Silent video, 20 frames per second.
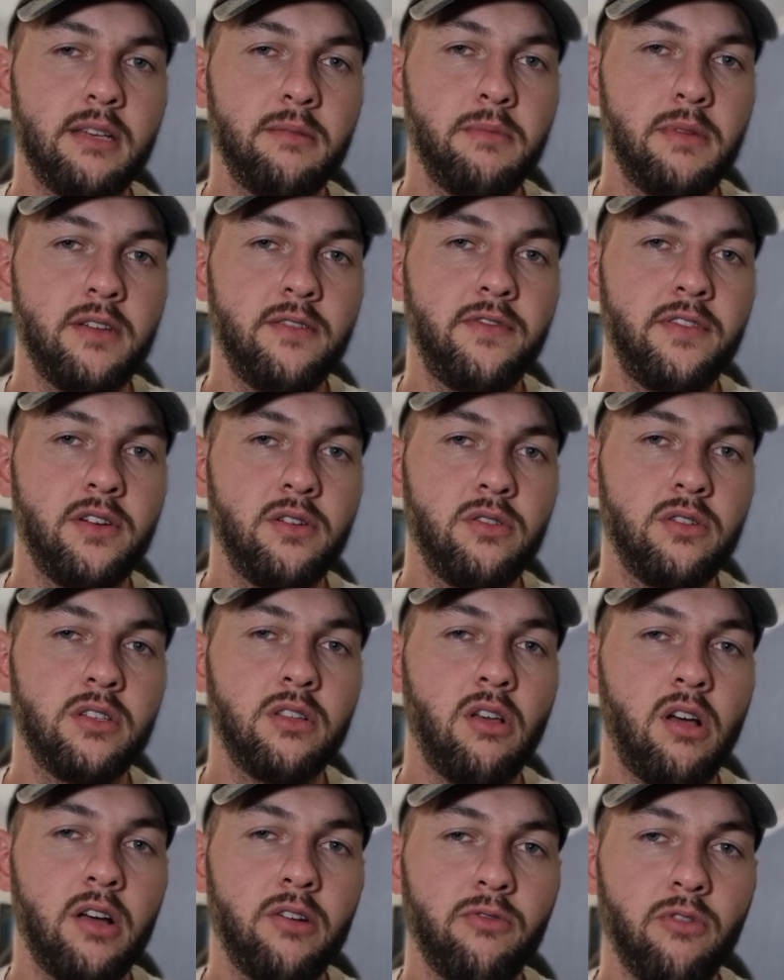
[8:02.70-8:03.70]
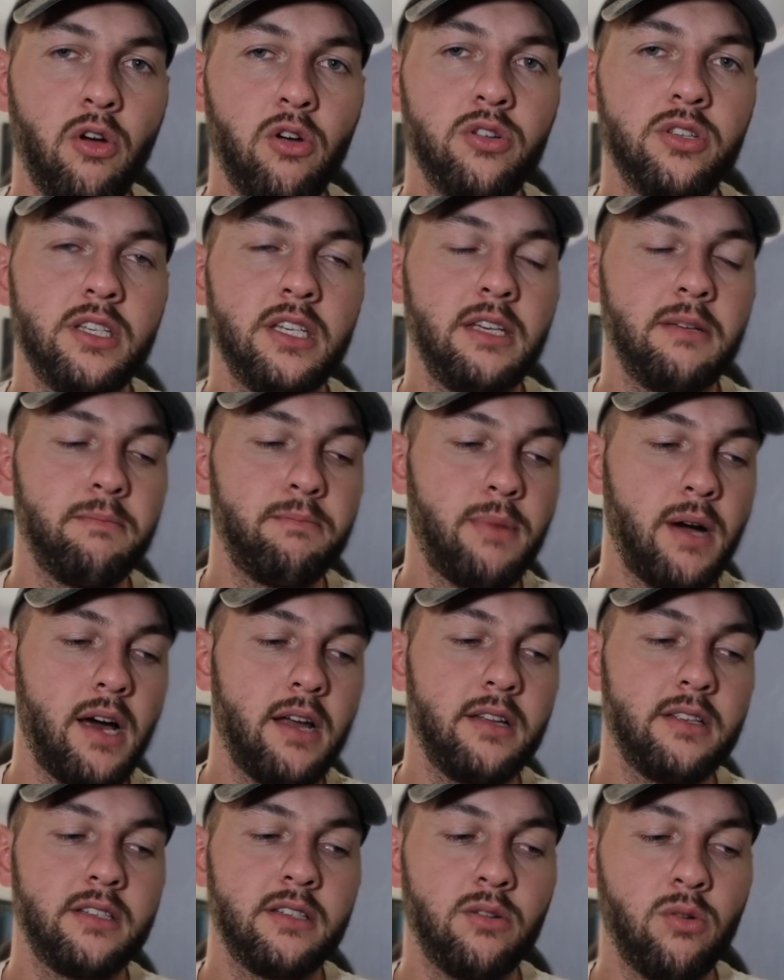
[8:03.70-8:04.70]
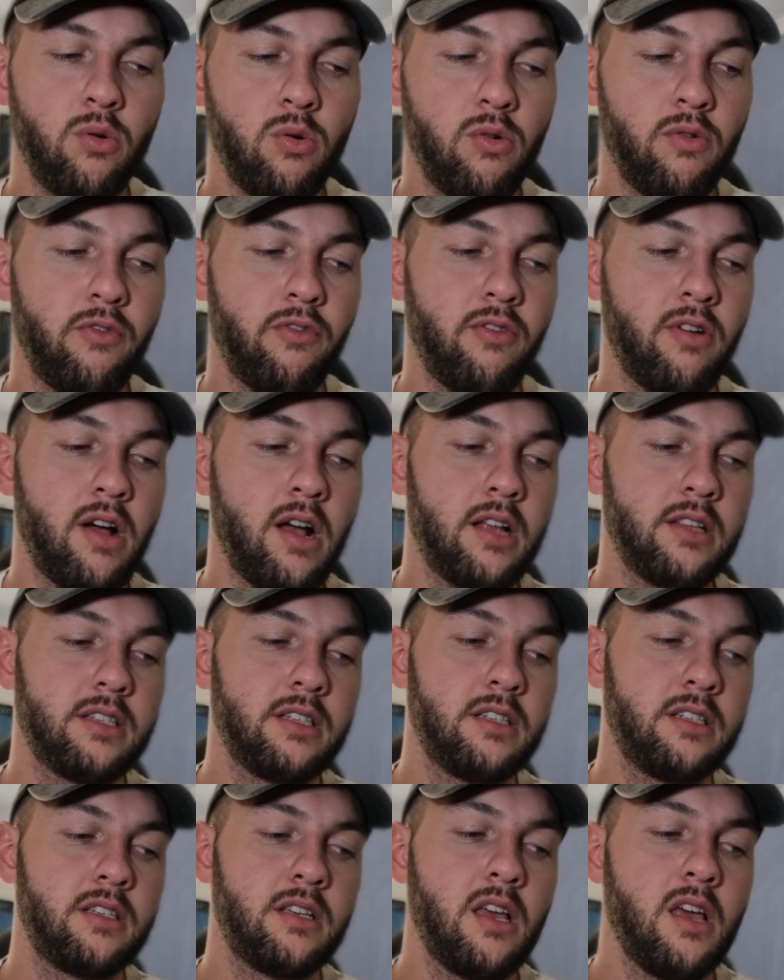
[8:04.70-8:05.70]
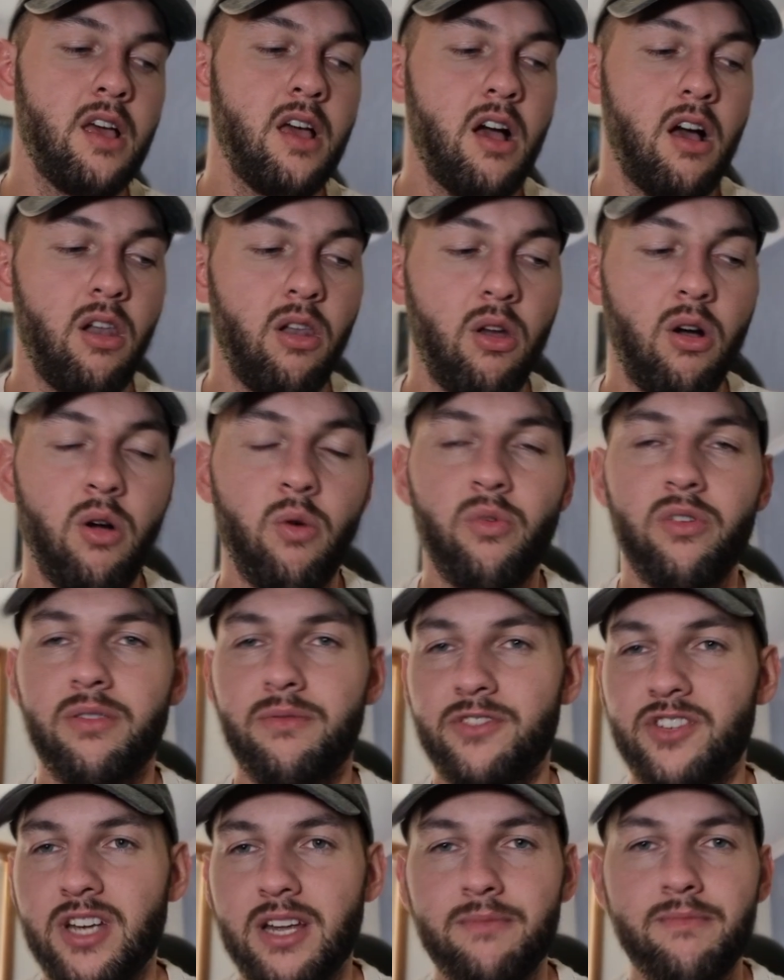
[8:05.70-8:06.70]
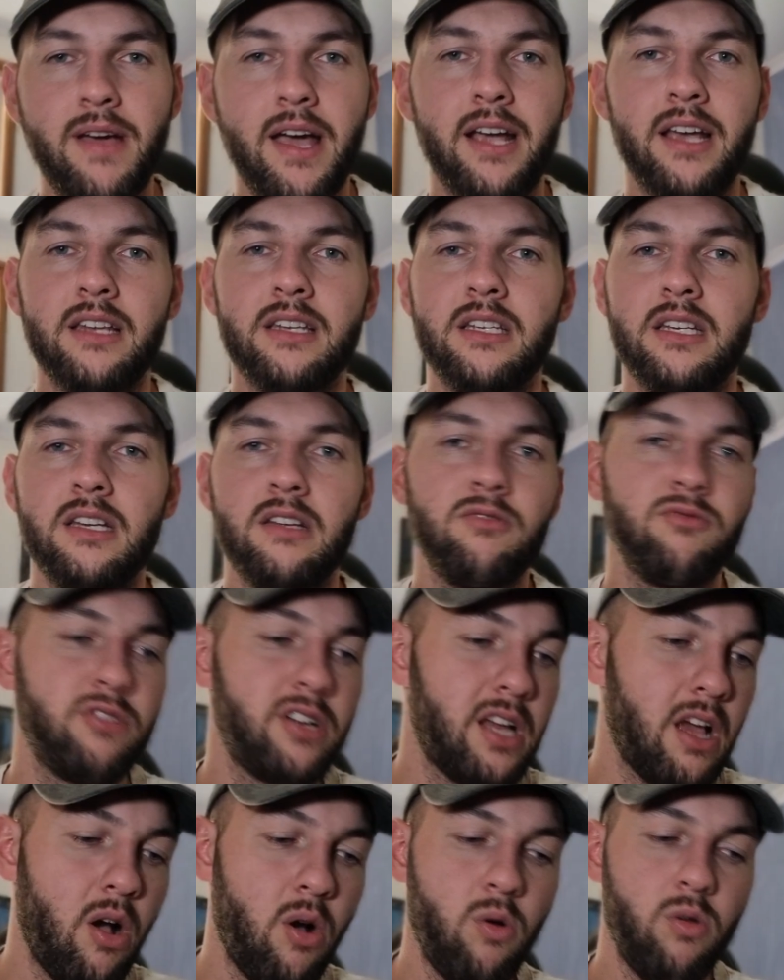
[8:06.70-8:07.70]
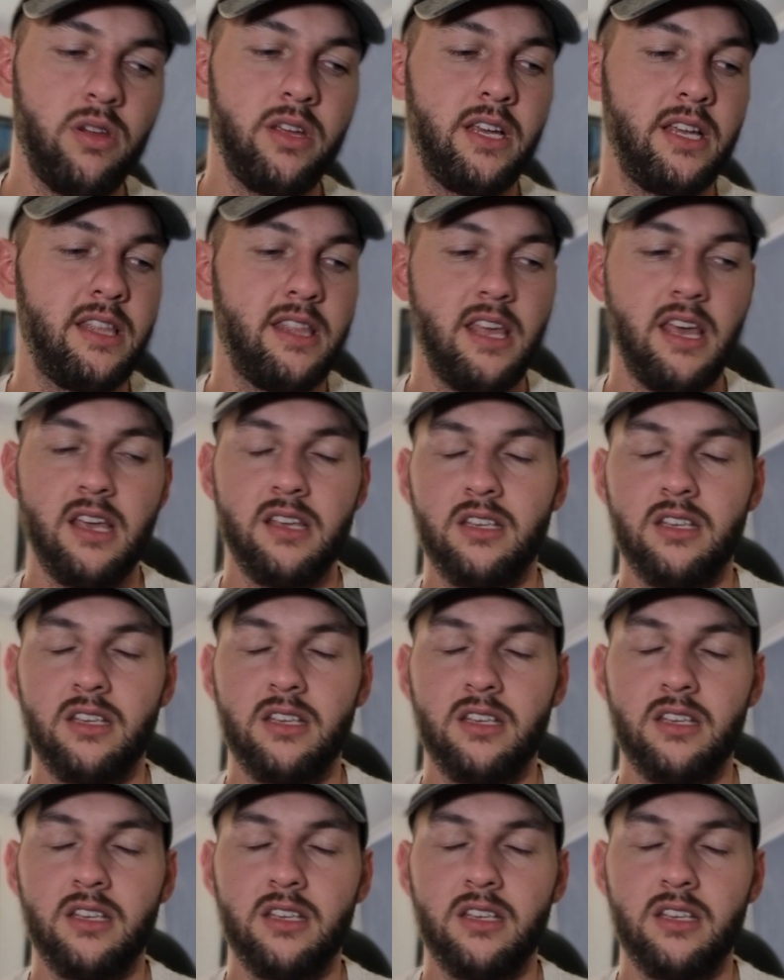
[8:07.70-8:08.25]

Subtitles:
midfielders like Rosie and Butters and Horne-Francis, along with Jed McEntee and Rioli in there.